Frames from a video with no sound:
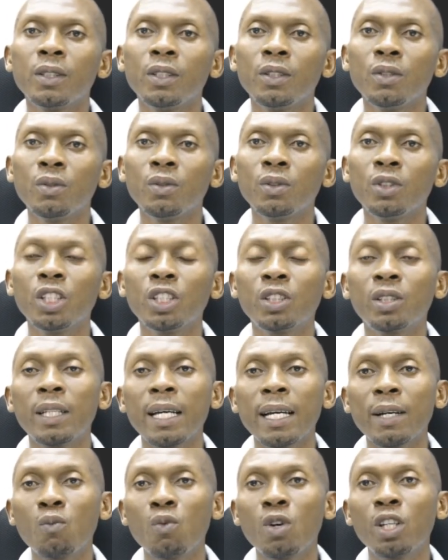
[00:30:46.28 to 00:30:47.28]
you know, just
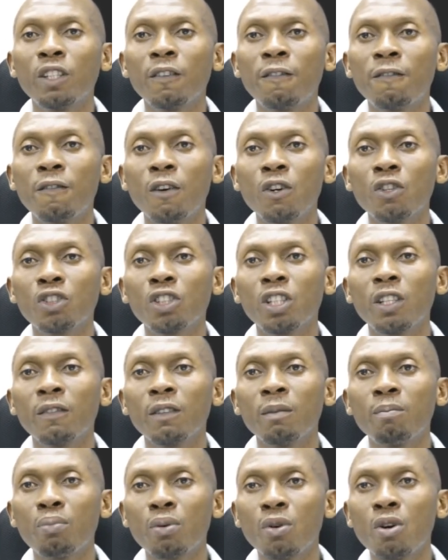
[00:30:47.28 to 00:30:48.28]
like what the function
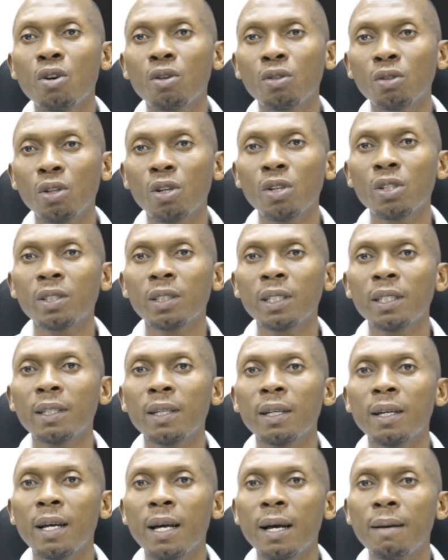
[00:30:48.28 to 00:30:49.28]
of the prong does in
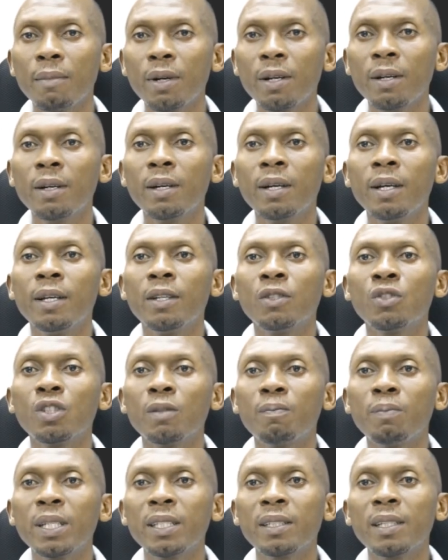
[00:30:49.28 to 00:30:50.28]
the hammer. So
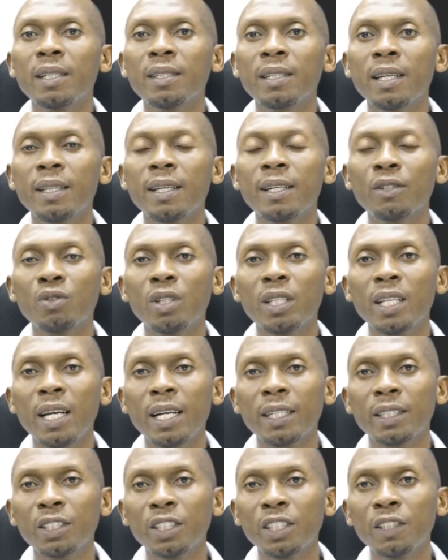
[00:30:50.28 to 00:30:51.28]
the pincers can actually
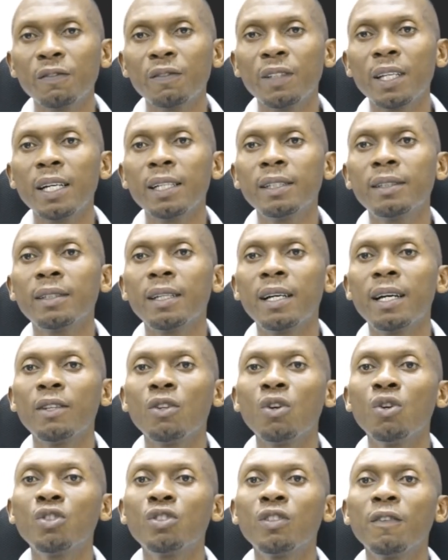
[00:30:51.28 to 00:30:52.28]
achieve that
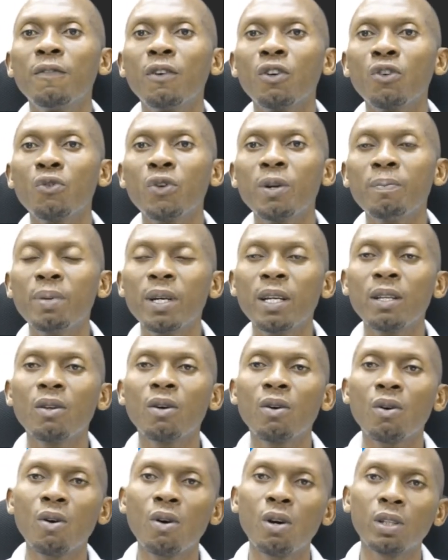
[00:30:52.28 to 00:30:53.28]
and also for gripping
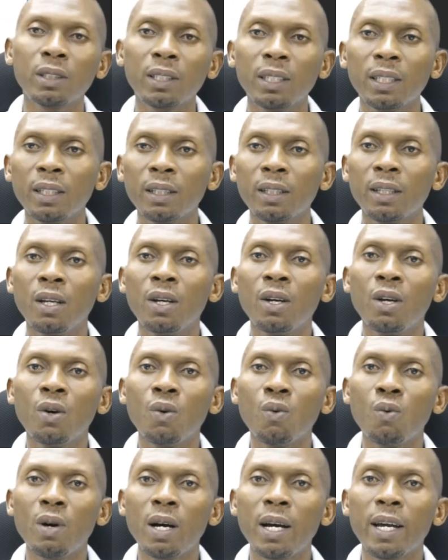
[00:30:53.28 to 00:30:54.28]
or cutting
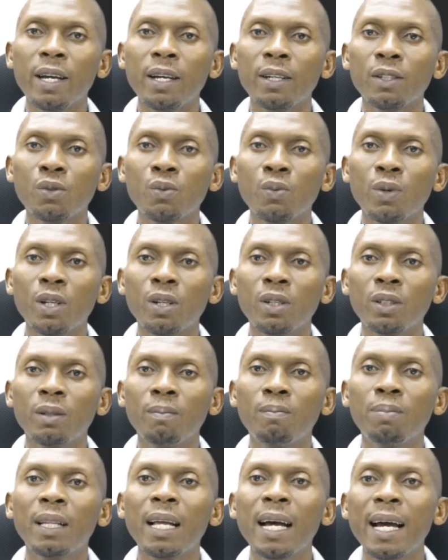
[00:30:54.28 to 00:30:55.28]
wire as well.
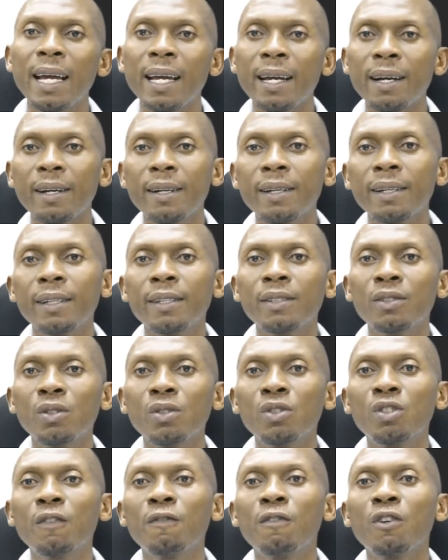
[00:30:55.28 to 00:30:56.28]
The plier is
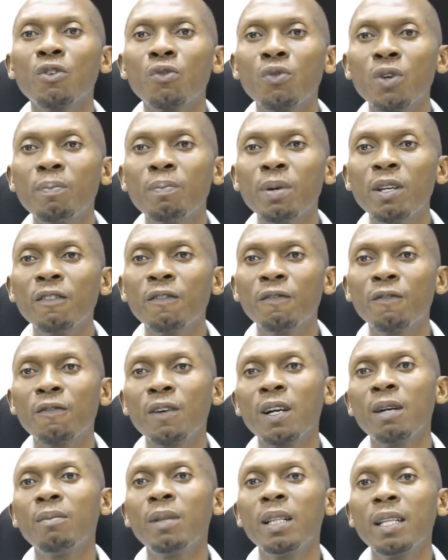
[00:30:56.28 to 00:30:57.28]
also for gripping
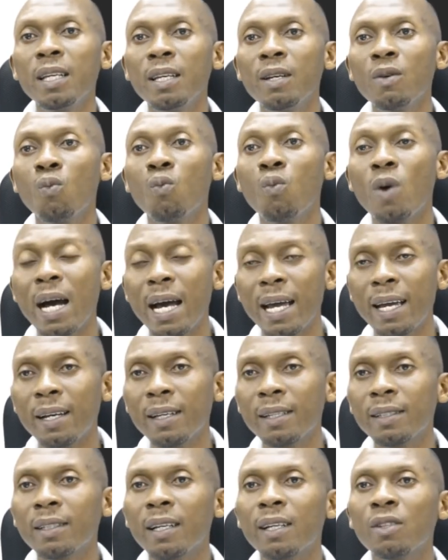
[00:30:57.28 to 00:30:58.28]
firmly
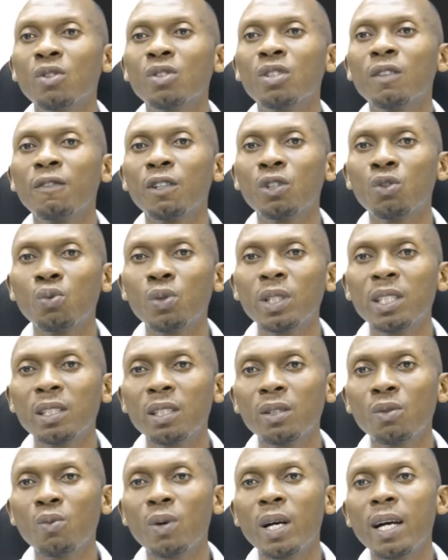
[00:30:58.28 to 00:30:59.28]
wires and also for
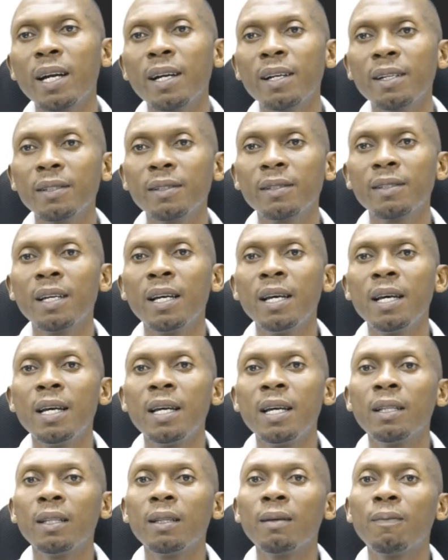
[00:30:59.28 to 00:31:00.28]
twisting wires.
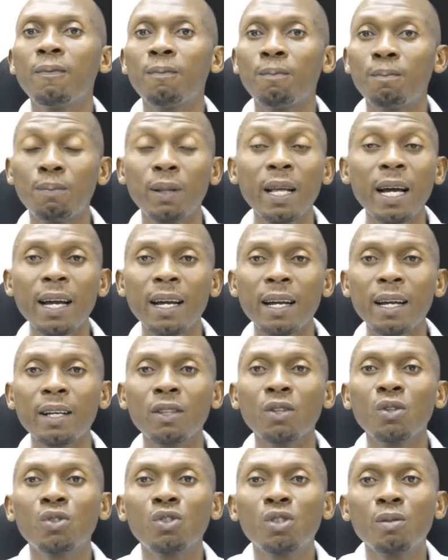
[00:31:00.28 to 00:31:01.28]
The plier
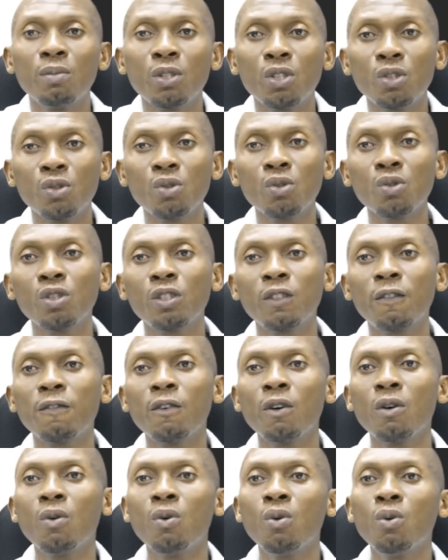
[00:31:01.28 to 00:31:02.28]
can also be used
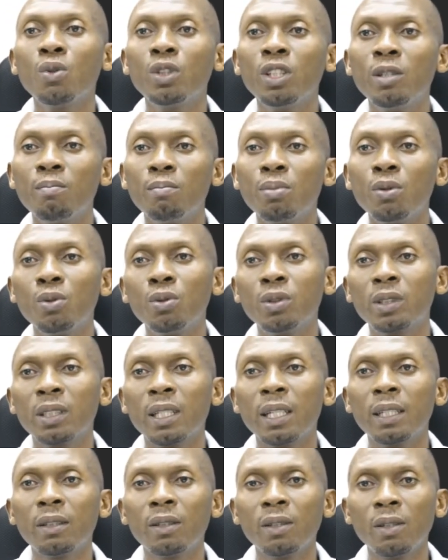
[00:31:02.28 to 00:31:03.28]
for holding bolts
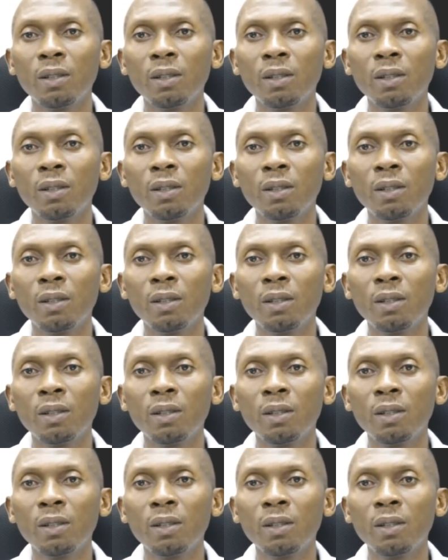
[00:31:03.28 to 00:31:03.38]
and